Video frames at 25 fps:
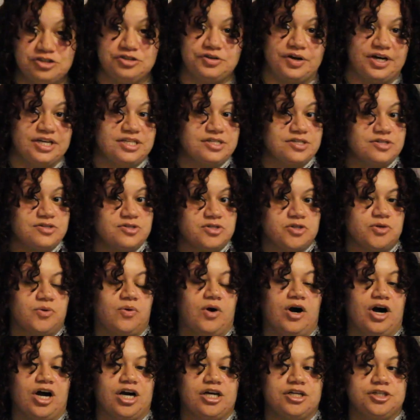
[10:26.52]
tried to use
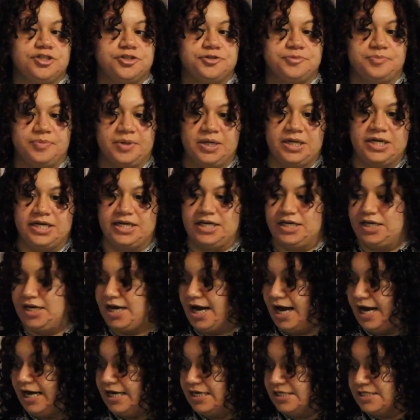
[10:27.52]
gouache, but
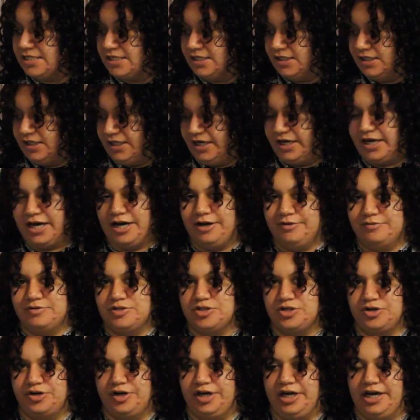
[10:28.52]
I didn't like how it was
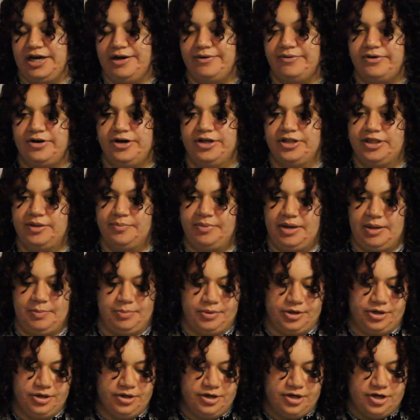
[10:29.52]
turning out on the
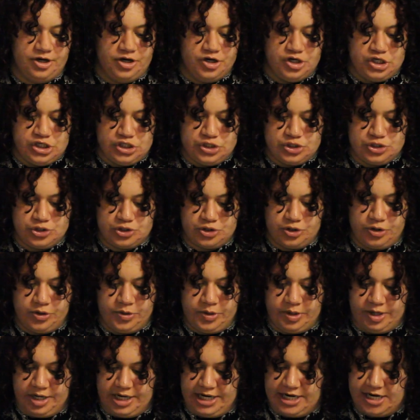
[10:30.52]
paper.
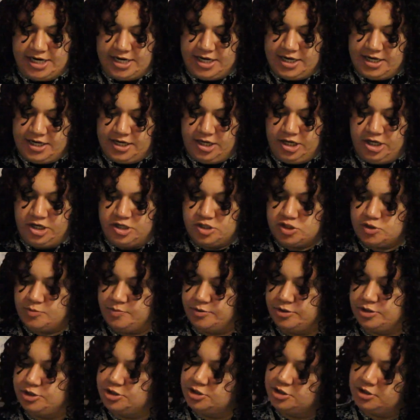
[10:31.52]
So I
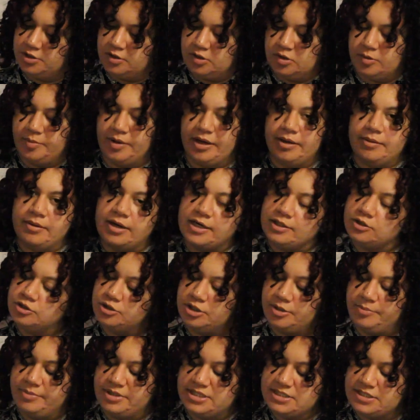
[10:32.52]
splurged a little bit. I
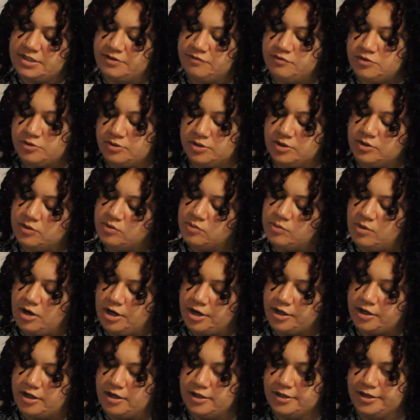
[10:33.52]
treated myself to a little
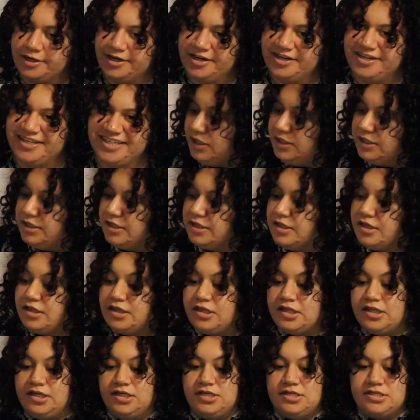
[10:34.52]
watercolor.
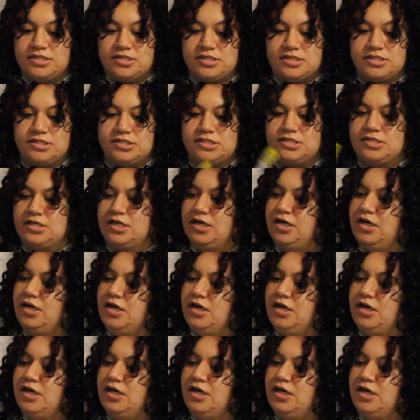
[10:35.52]
These